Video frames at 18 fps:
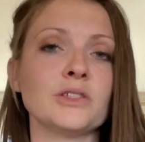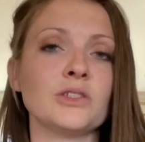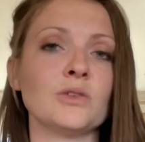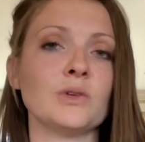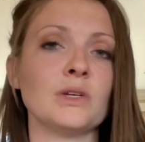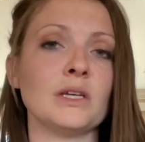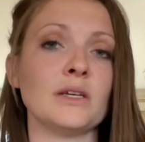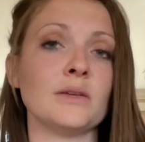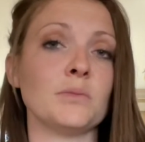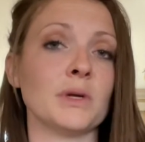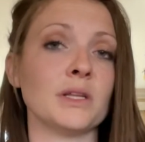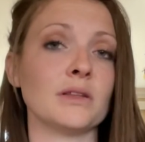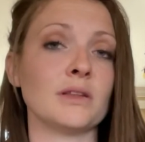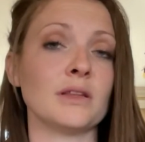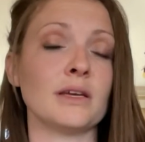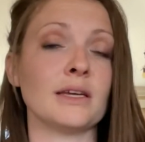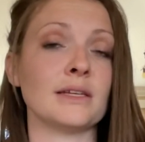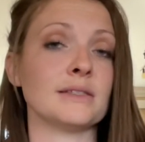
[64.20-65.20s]
you eat
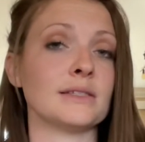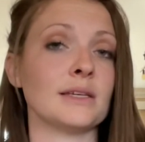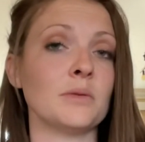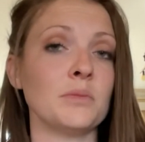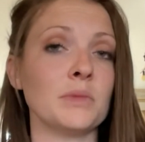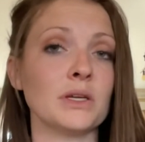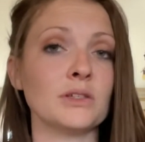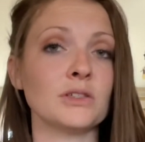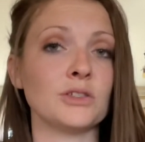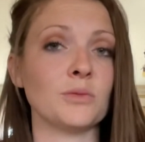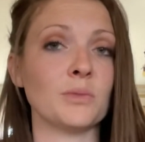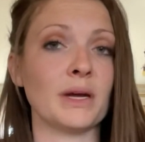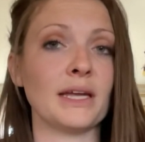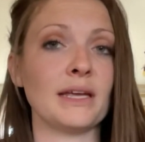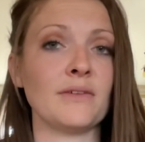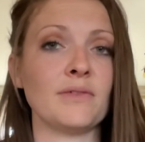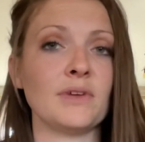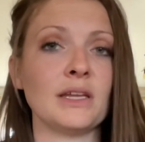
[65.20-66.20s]
monthly, and some meals you
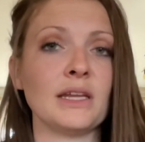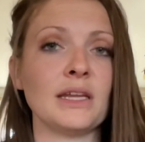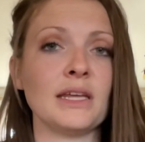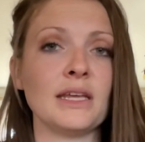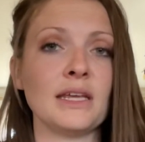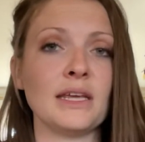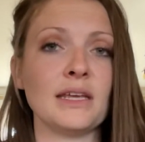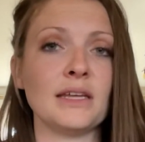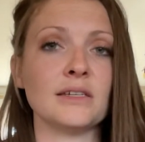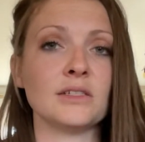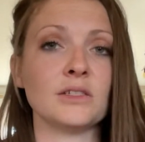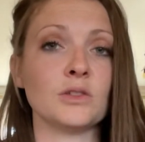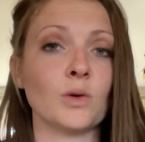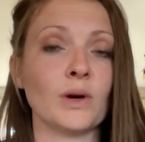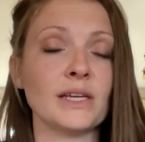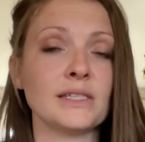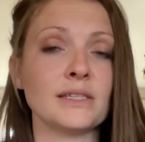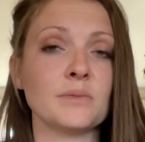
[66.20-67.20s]
might even eat
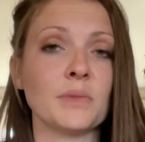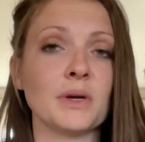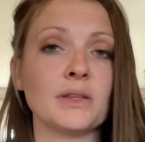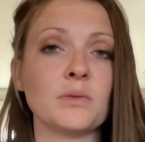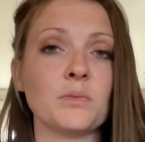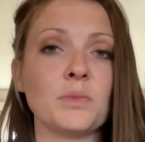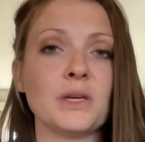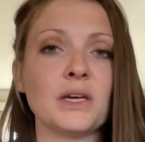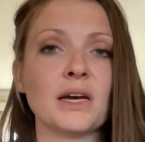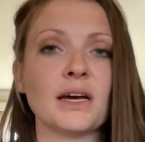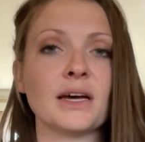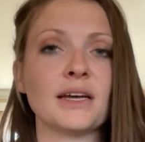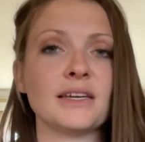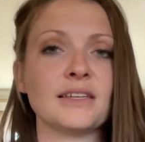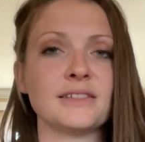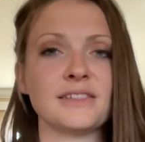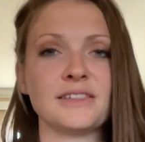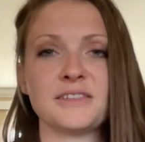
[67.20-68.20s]
twice a month
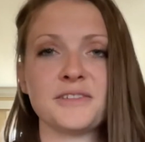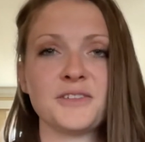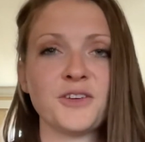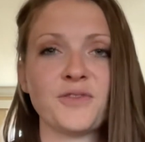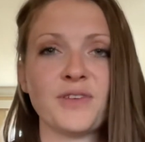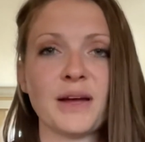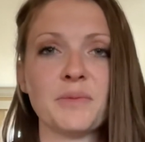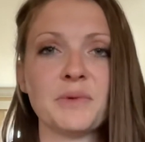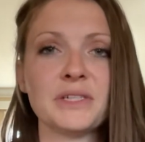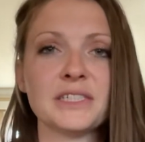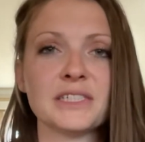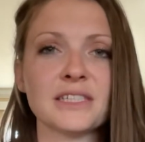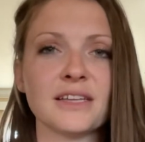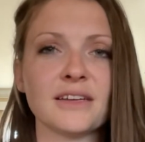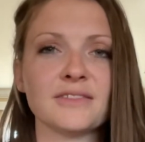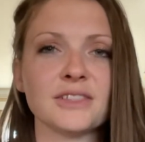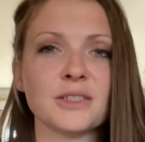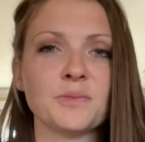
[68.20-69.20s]
because your family just
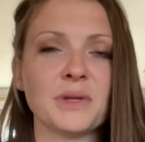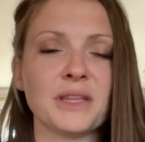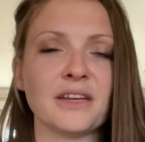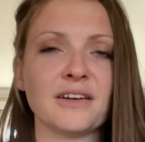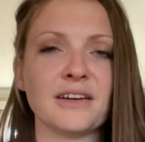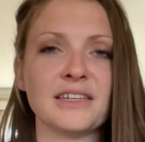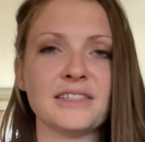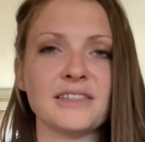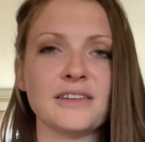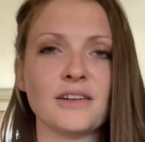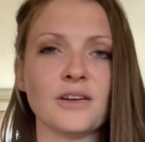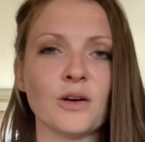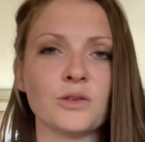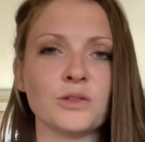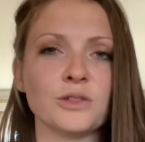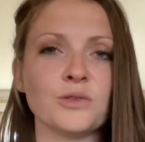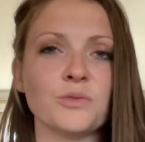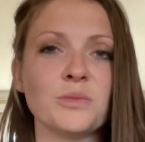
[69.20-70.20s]
loves them and they're easy to
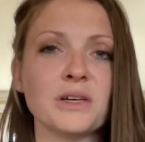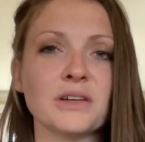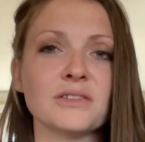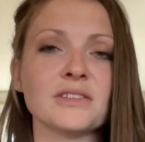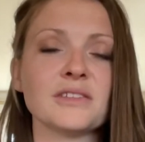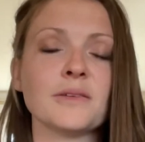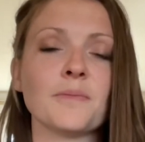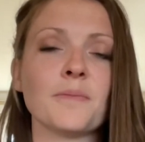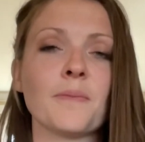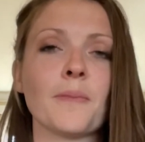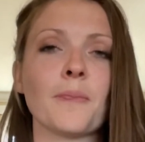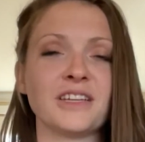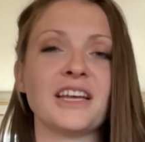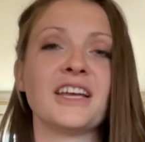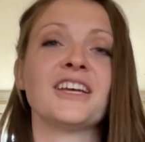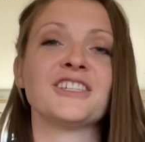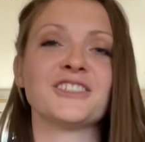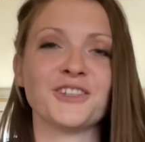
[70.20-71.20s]
go to meals.
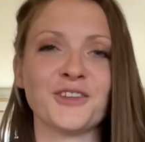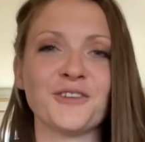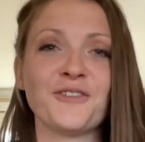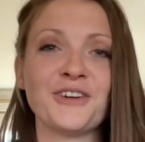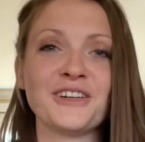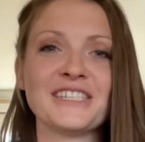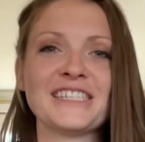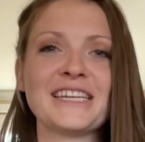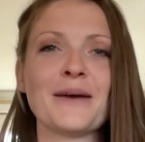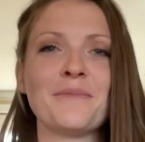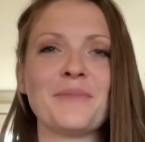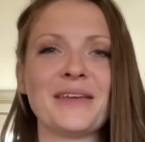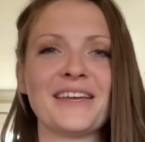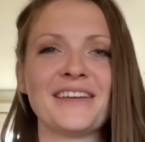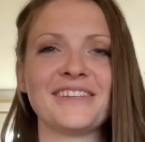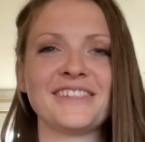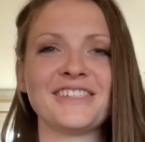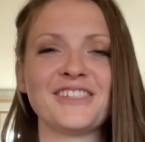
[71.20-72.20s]
So the first step
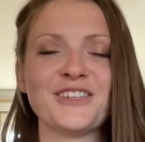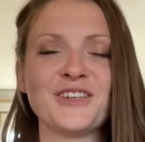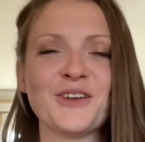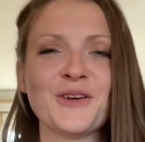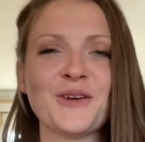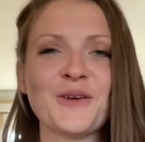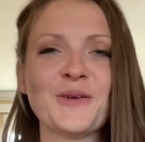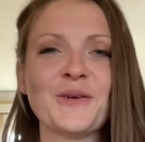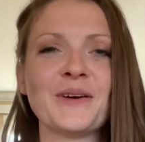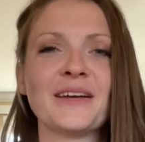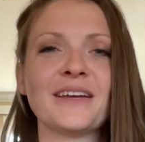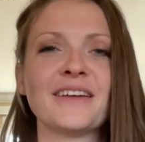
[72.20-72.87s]
is to